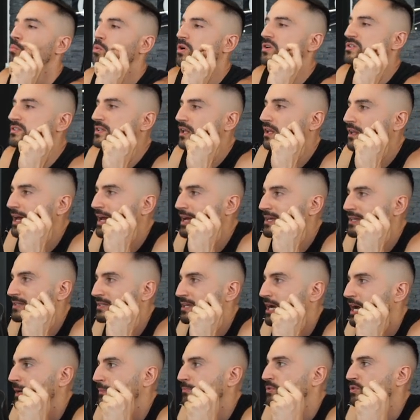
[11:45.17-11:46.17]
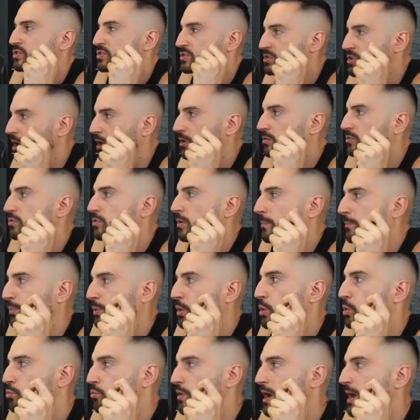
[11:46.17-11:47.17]
was the last time you stuck to a
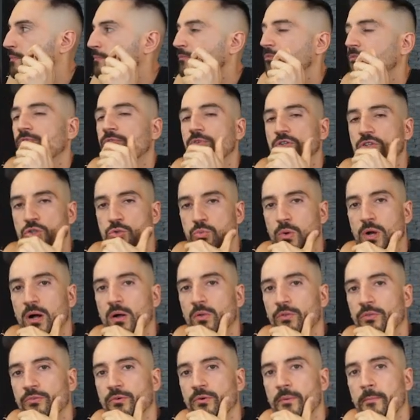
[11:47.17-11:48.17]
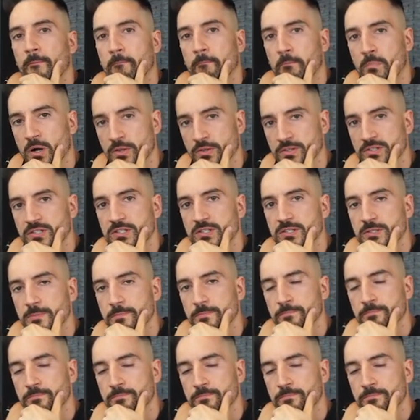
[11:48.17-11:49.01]
program for 12 months?